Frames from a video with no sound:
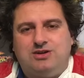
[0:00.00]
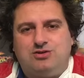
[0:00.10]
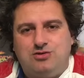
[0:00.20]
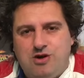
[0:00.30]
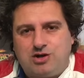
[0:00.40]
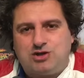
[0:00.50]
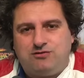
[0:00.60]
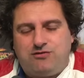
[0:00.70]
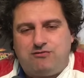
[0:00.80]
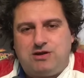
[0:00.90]

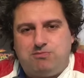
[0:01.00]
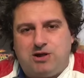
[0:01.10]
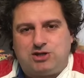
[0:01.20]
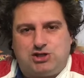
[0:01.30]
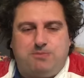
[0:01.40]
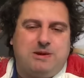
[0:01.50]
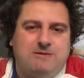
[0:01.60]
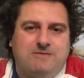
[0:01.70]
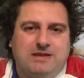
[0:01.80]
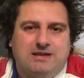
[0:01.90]
250 plus
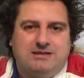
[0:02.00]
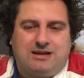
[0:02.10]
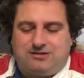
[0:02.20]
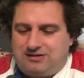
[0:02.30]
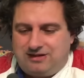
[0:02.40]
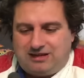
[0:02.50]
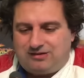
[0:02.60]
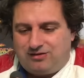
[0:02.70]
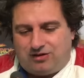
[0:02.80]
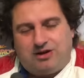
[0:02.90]
shipping,
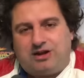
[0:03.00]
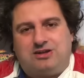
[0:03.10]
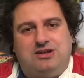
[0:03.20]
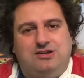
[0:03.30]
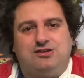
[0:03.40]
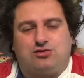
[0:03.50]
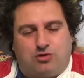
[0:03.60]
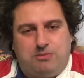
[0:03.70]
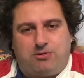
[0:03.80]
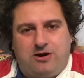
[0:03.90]
that's not a kid's
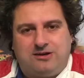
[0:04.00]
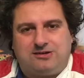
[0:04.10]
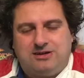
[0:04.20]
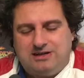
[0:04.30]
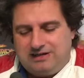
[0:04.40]
toy price.